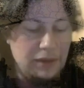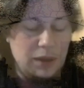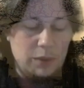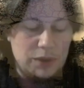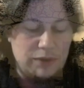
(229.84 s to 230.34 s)

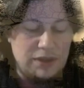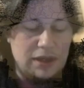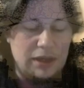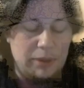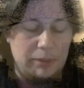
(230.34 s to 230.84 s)
was
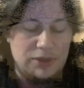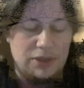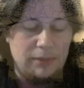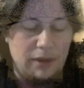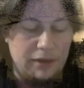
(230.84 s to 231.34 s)
recently published in
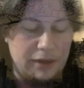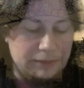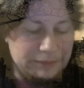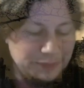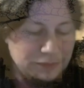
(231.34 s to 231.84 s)
America.
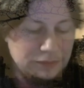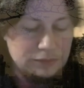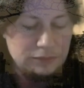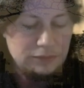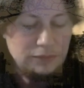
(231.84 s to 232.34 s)

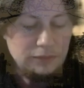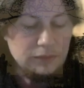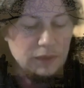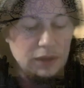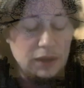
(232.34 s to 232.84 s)

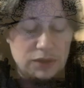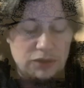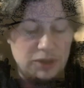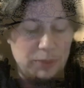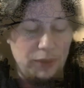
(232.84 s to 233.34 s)

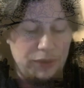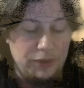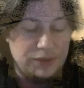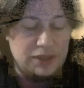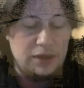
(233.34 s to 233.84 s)
Dr.
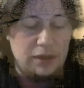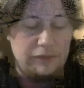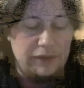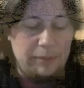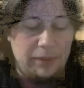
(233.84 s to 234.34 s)
Porthos is another
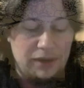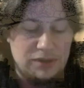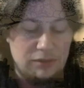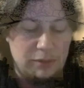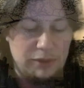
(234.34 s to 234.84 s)
vampire
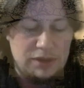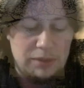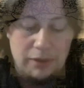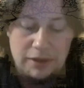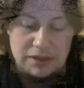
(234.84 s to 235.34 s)
story with a
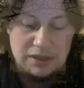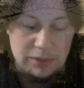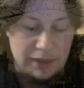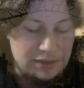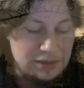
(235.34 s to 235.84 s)
surprising
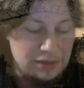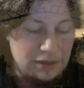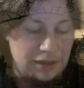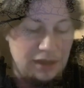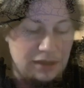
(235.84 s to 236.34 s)
twist at
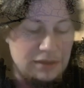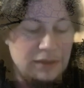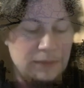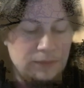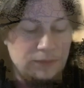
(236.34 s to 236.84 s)
the end.
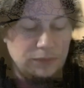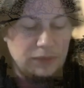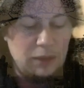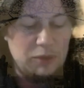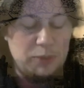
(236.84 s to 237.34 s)

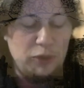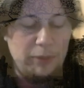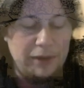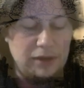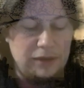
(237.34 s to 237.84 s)
It was bought
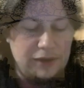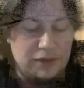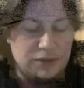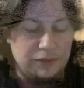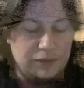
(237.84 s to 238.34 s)
by
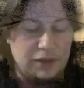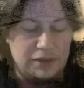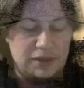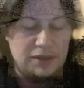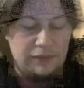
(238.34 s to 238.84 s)
Universal for the
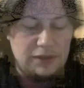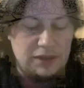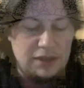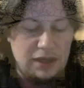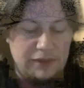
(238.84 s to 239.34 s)

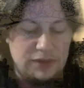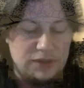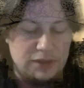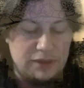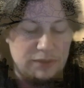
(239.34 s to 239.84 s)
1970s television
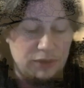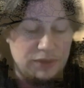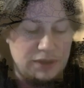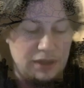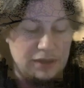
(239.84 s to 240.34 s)
series Rod
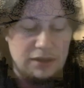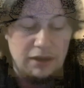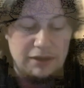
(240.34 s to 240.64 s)
Serling's Night